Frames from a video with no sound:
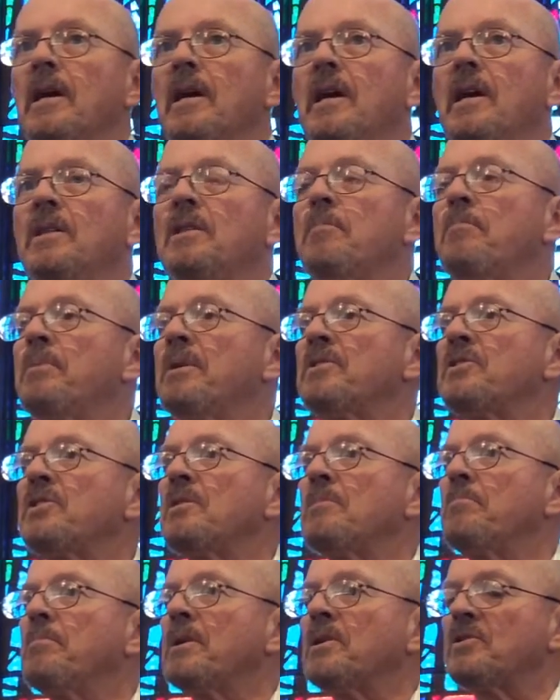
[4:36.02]
in the
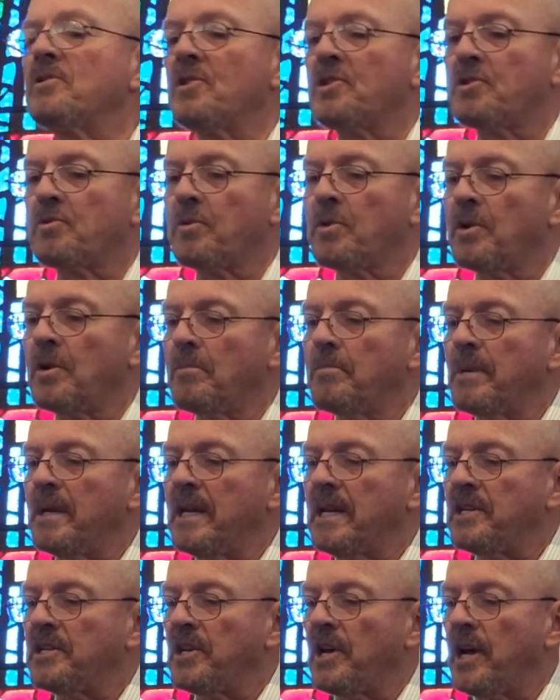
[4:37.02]
busy business world,
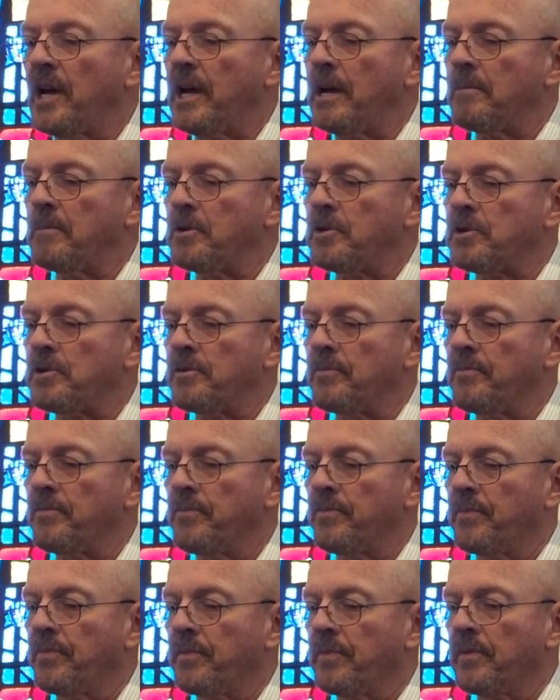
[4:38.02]
many times
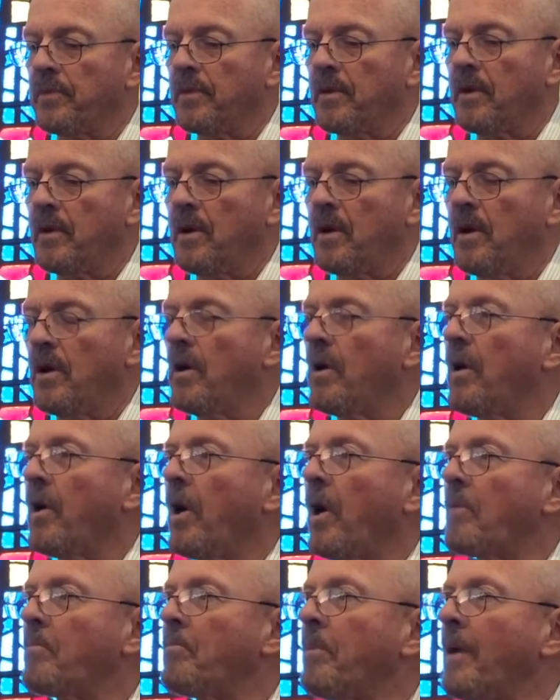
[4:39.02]

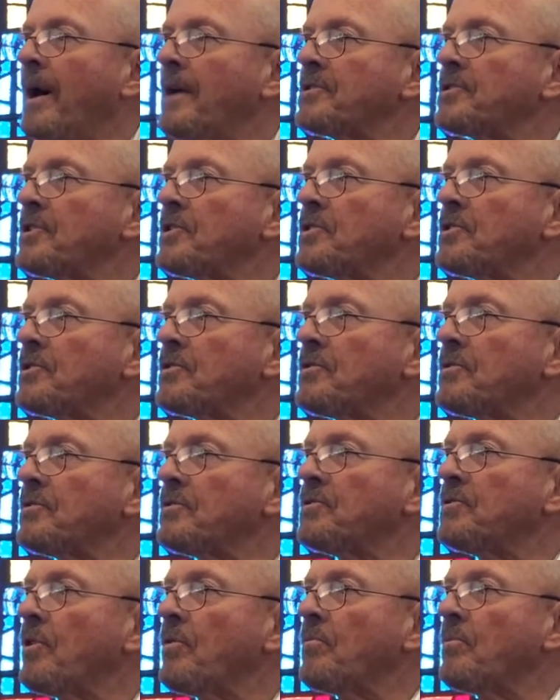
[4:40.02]
our bosses
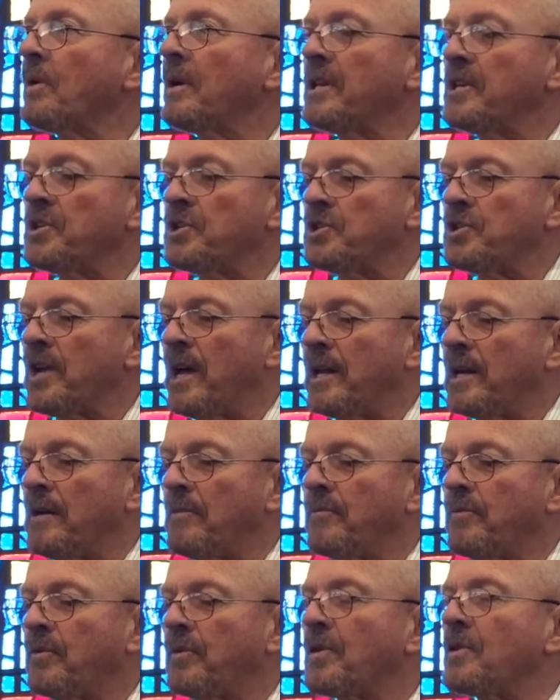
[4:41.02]
don't really stand
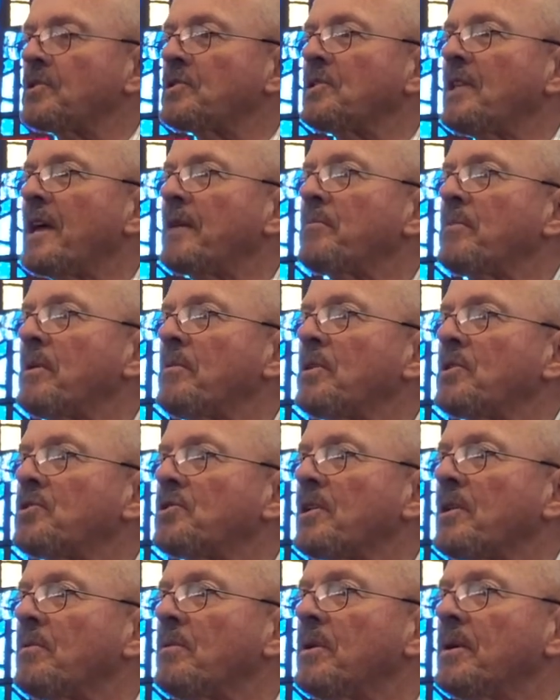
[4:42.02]
up for us like we
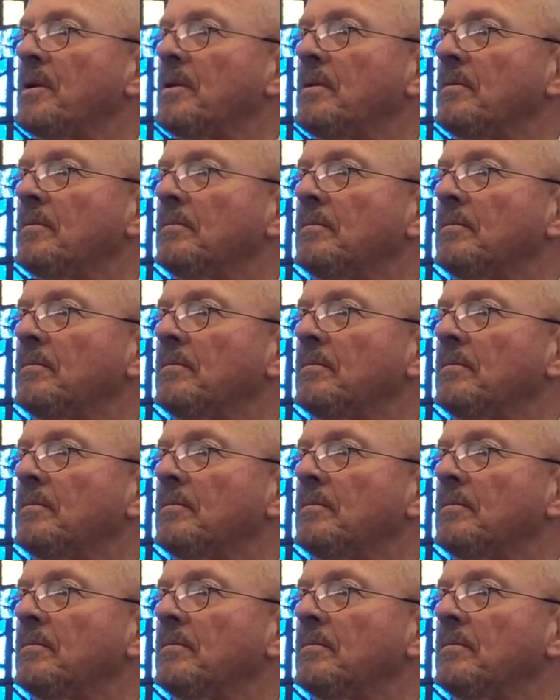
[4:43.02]
wish they would.